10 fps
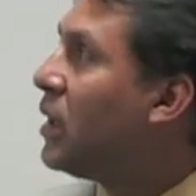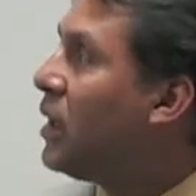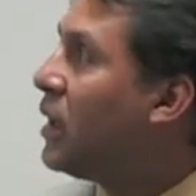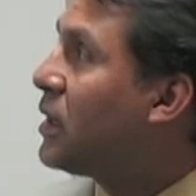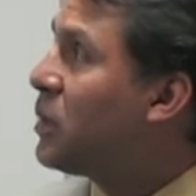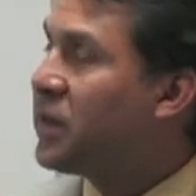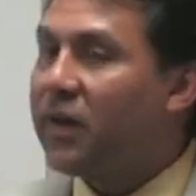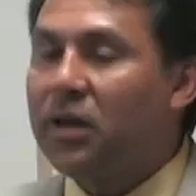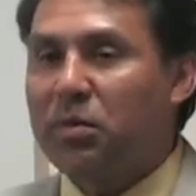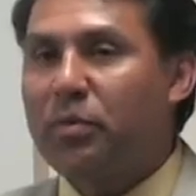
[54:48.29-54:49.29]
Uh, and then we
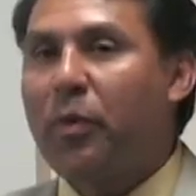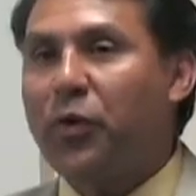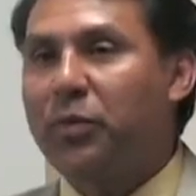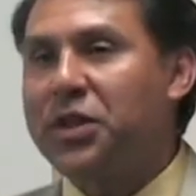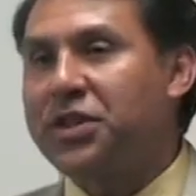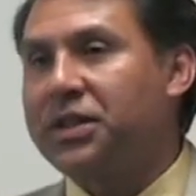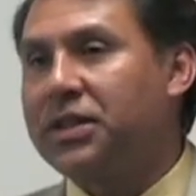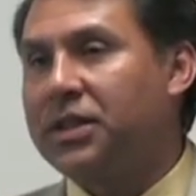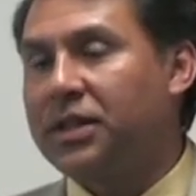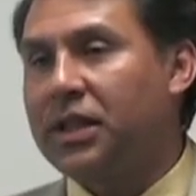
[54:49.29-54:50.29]
develop a proposed
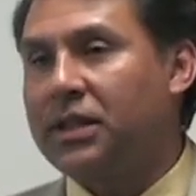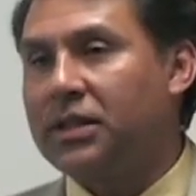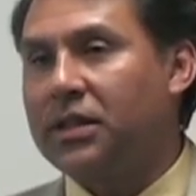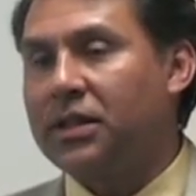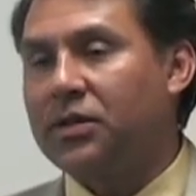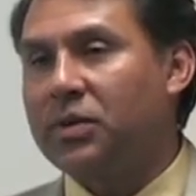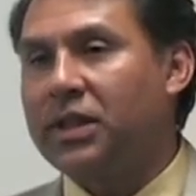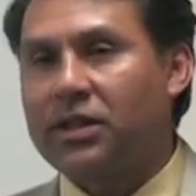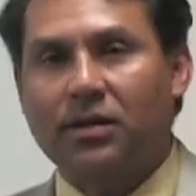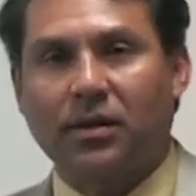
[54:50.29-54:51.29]
budget that uh, is
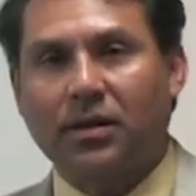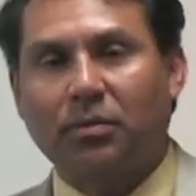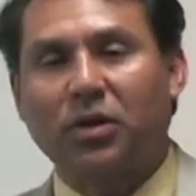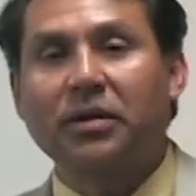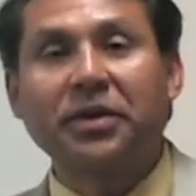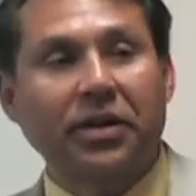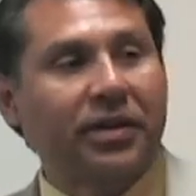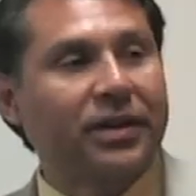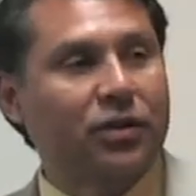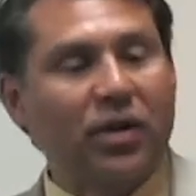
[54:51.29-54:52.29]
really a, a,
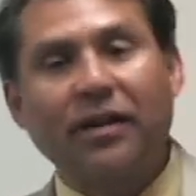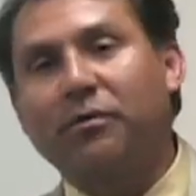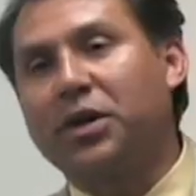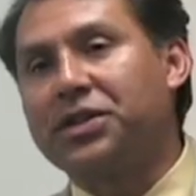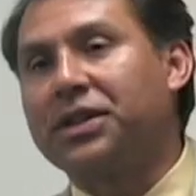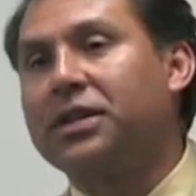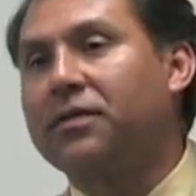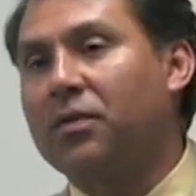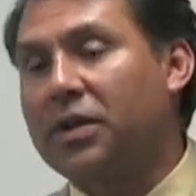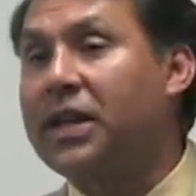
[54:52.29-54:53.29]
preliminary or draft budget
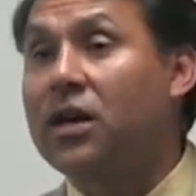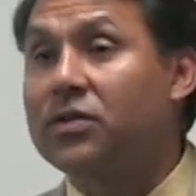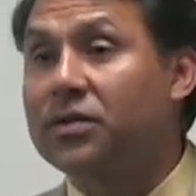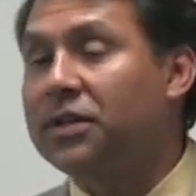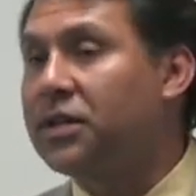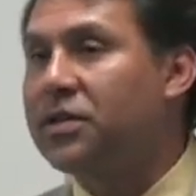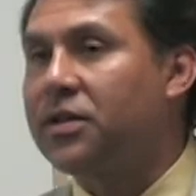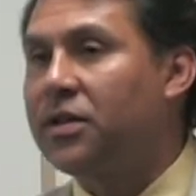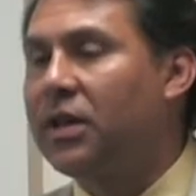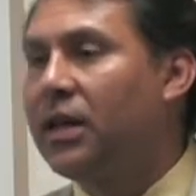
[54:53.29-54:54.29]
for the council to
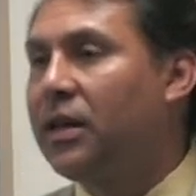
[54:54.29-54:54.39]
consider.